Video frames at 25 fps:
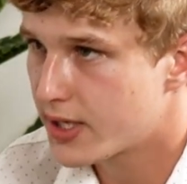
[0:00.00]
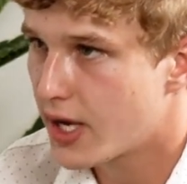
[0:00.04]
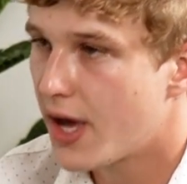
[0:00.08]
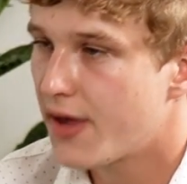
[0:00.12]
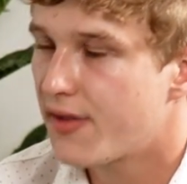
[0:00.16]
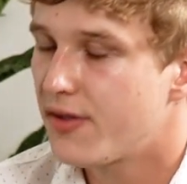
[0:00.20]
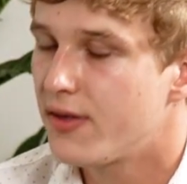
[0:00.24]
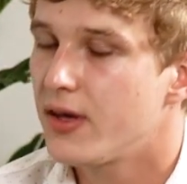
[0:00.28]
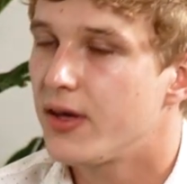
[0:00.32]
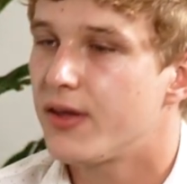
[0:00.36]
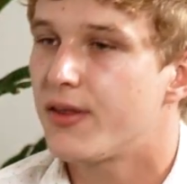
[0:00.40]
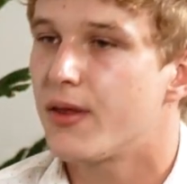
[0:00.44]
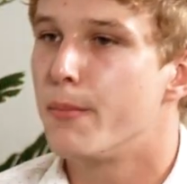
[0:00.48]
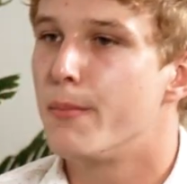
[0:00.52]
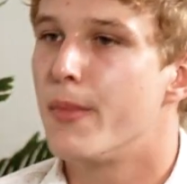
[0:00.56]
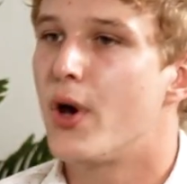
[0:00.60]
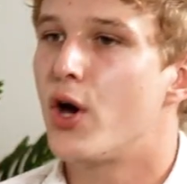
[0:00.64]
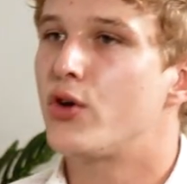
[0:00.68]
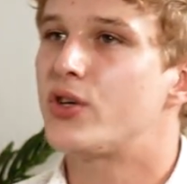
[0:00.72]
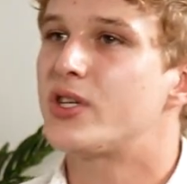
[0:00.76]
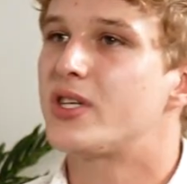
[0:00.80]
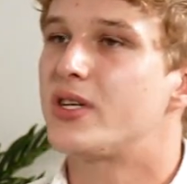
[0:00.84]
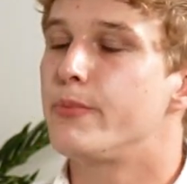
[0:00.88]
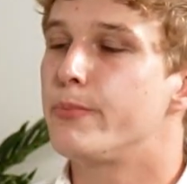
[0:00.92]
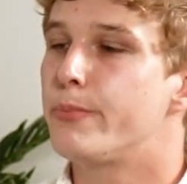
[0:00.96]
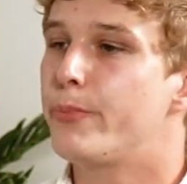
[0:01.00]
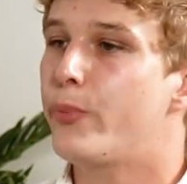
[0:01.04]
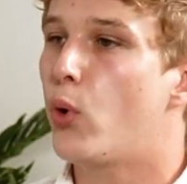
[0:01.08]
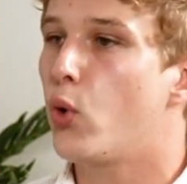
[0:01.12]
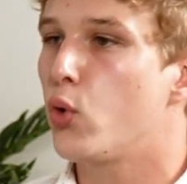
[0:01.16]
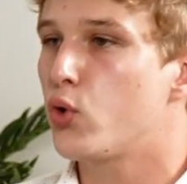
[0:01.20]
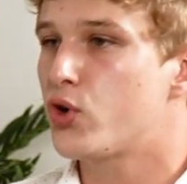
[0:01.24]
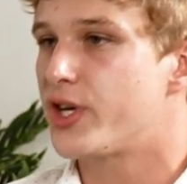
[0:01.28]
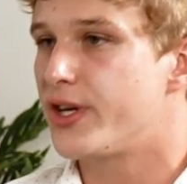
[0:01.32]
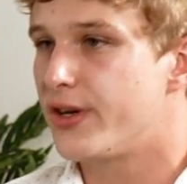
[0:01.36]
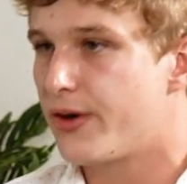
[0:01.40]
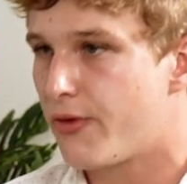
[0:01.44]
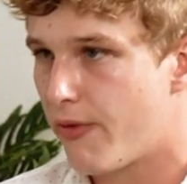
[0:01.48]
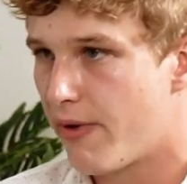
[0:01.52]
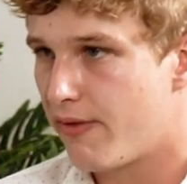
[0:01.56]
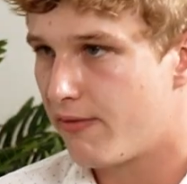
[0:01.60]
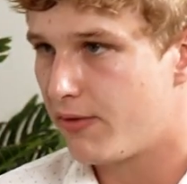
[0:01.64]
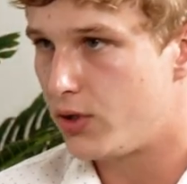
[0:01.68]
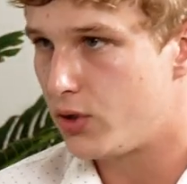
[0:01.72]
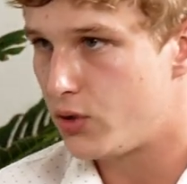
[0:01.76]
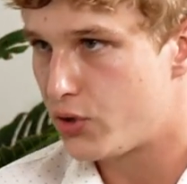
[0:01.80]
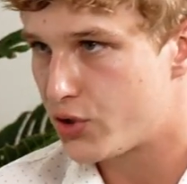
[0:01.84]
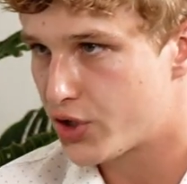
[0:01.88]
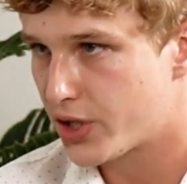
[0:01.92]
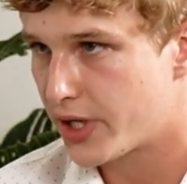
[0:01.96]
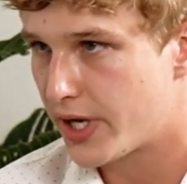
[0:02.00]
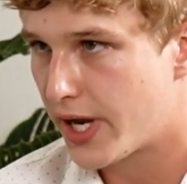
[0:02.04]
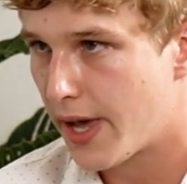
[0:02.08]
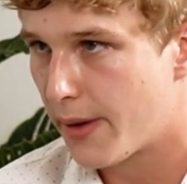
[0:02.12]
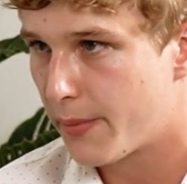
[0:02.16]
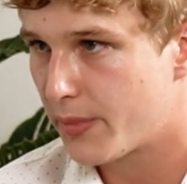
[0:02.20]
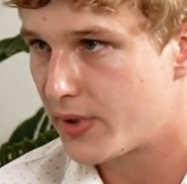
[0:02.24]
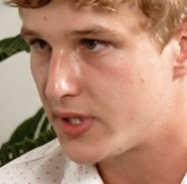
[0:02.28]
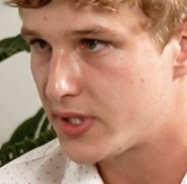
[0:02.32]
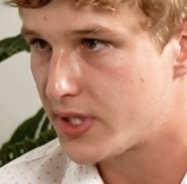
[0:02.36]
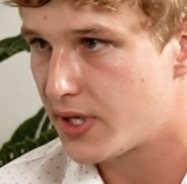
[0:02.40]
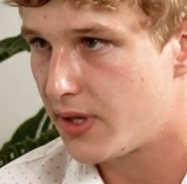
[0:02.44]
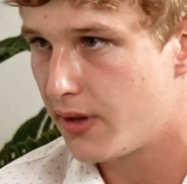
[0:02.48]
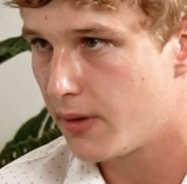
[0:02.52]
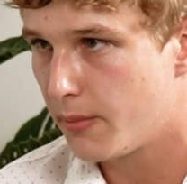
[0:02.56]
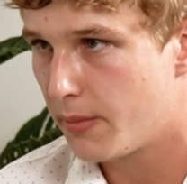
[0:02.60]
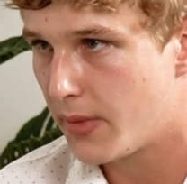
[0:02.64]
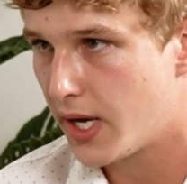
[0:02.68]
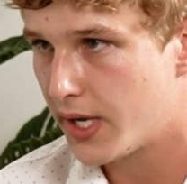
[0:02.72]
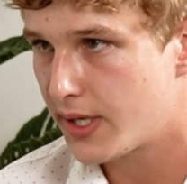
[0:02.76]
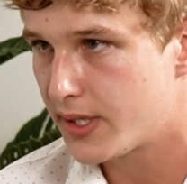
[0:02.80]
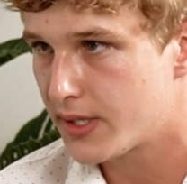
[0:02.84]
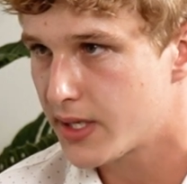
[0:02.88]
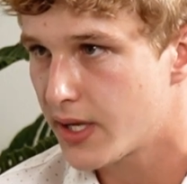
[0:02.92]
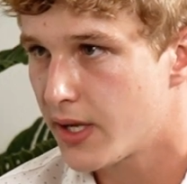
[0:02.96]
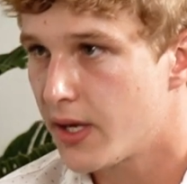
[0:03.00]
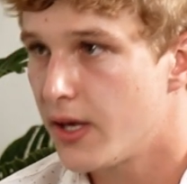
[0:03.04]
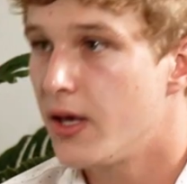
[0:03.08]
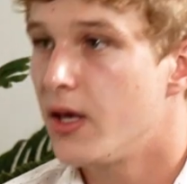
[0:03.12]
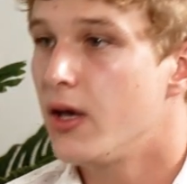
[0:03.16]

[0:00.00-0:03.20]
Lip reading: I think the most important revolution happens in the mind.